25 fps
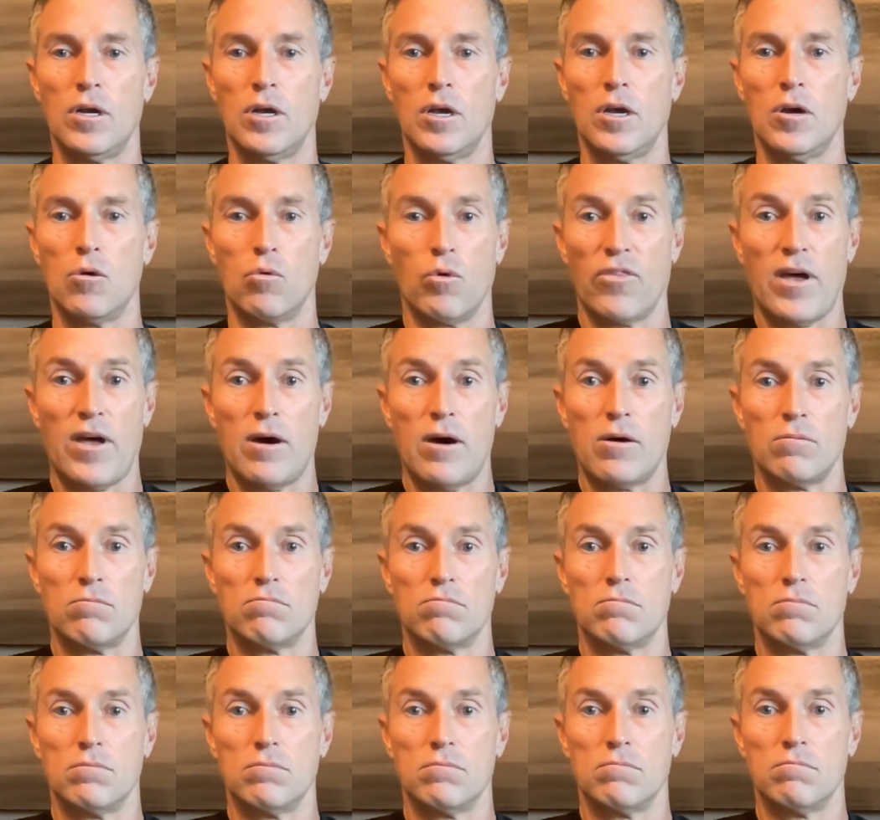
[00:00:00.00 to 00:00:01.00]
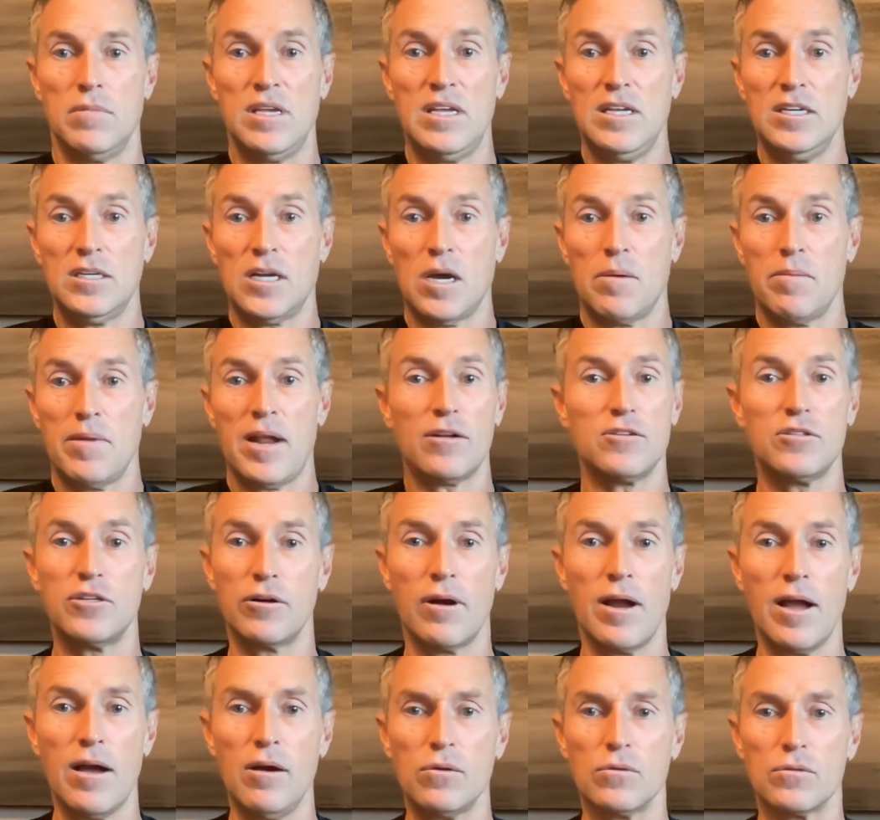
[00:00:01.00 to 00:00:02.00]
without me coming out to your
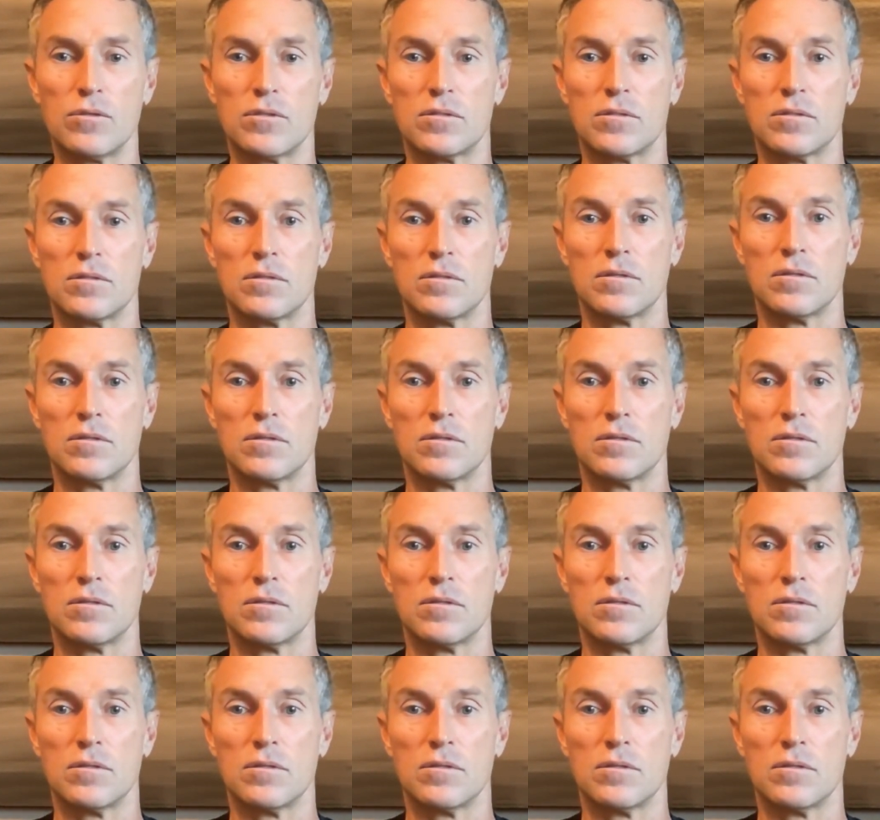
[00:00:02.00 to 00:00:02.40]
house.